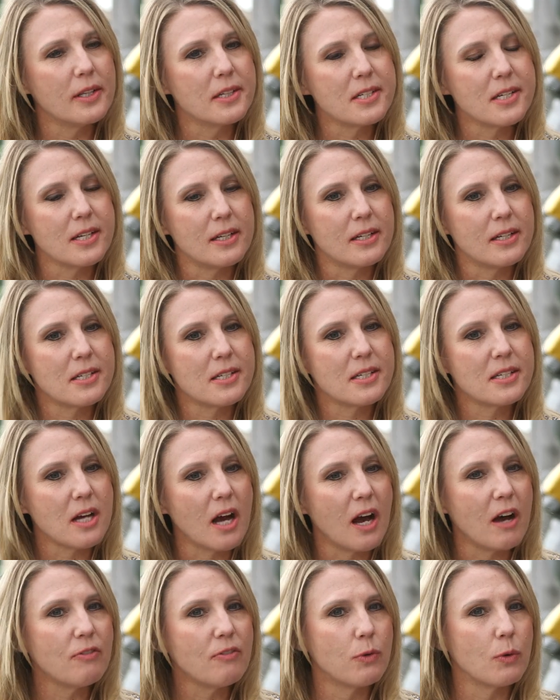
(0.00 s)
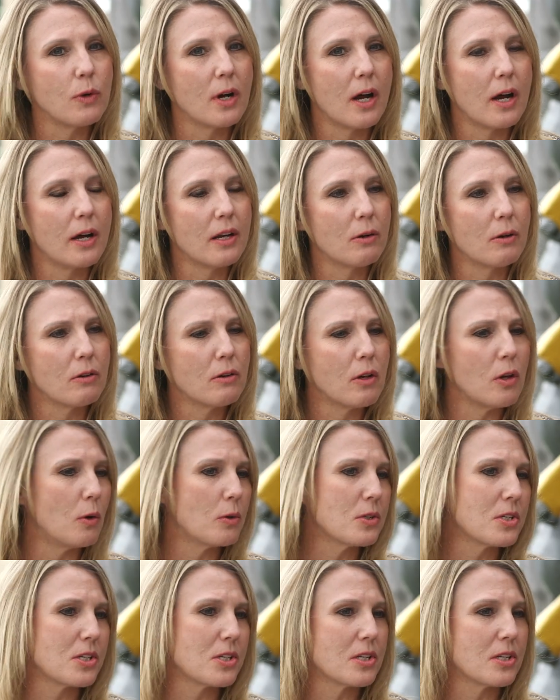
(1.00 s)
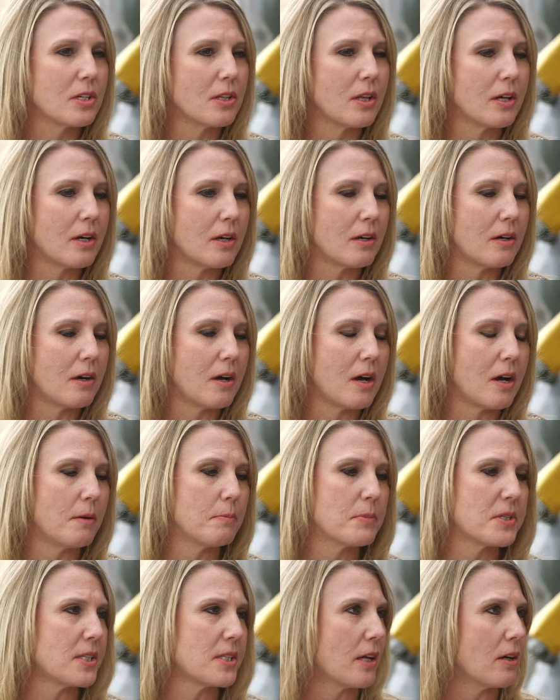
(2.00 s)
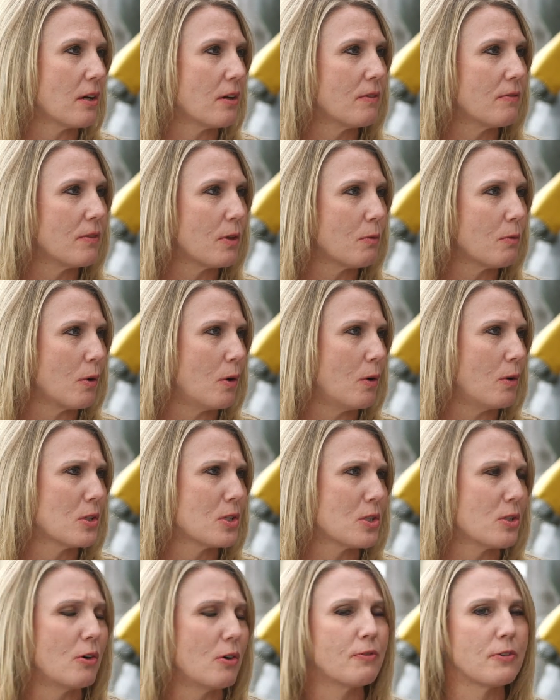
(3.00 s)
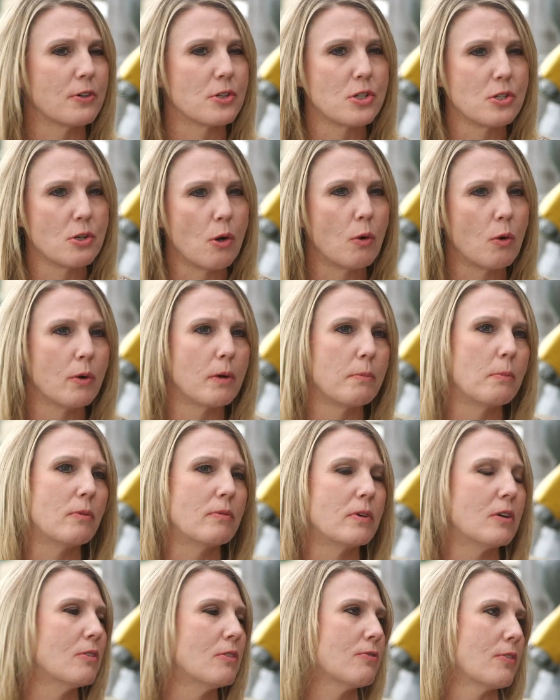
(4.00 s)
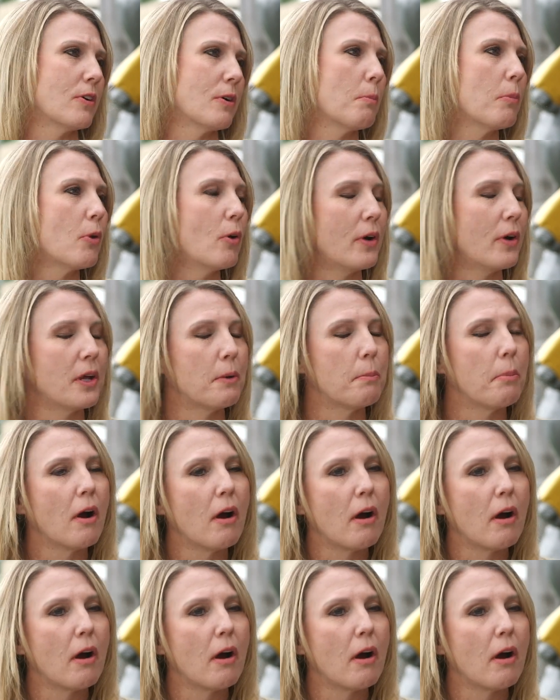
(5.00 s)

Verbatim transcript: It's it's tough. We're on, close to the um, center of the road, so for snow removal, for employee yeah.